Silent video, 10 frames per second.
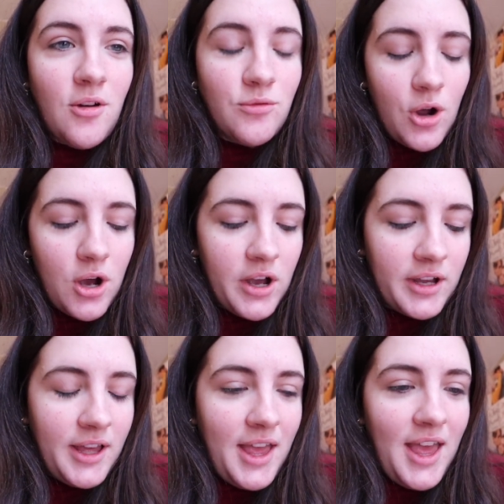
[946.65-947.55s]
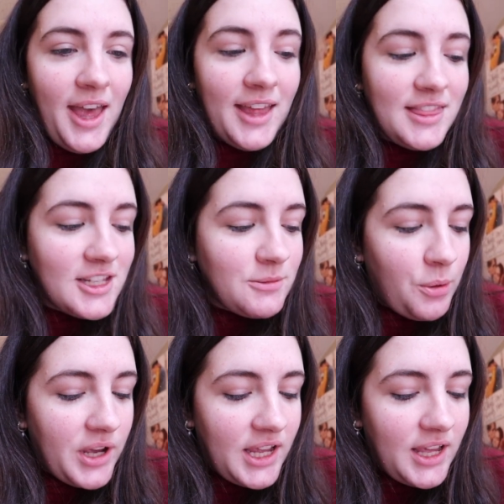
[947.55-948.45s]
wrong. At this
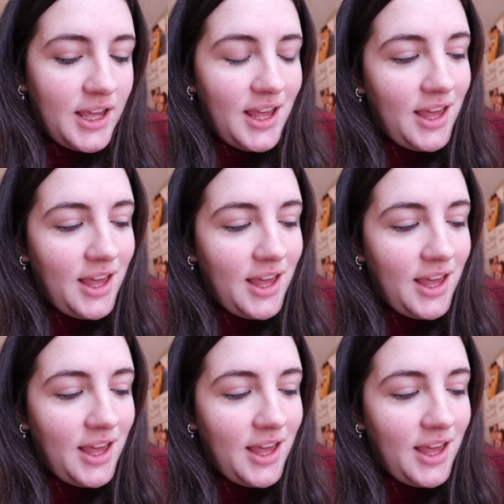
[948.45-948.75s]
point,